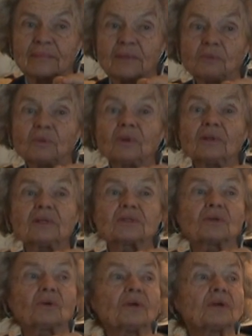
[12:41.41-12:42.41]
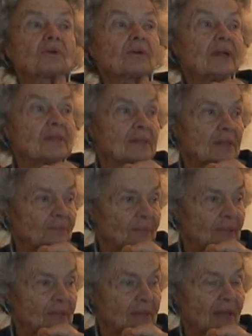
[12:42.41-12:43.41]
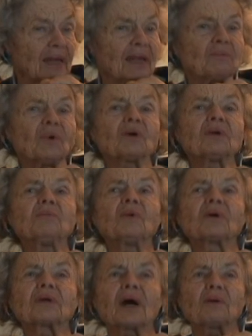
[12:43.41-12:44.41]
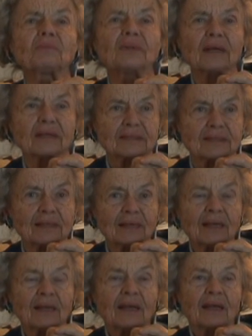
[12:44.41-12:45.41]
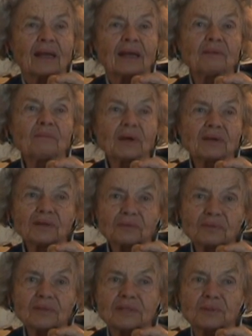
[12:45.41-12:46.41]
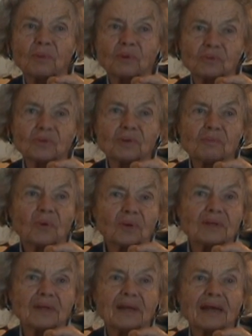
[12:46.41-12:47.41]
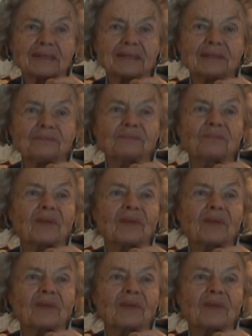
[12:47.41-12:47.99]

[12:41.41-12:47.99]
The world is going crazy. It's getting more and more complex. And my girlfriend spoke to him more than I did.